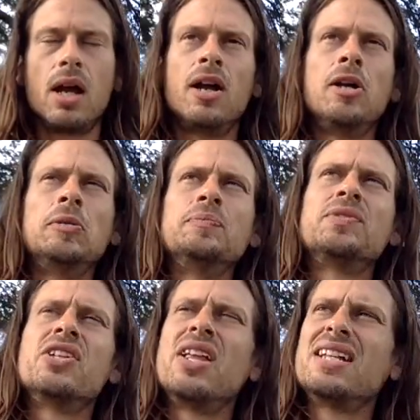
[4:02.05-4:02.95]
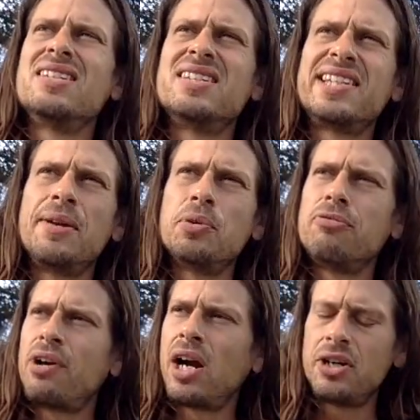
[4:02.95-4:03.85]
Um, so that's the same with
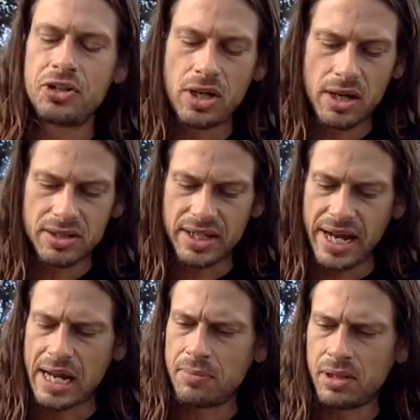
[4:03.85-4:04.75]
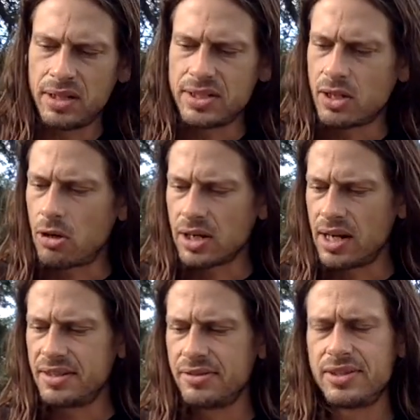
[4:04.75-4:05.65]
fire trucks, ambulance, all
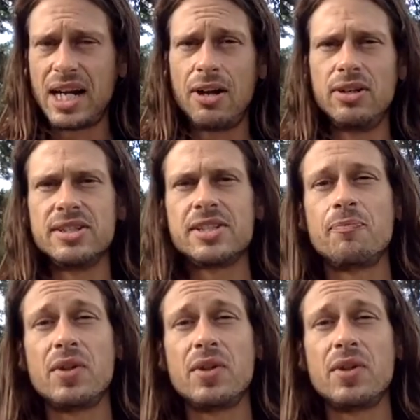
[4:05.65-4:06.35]
kinds of sirens.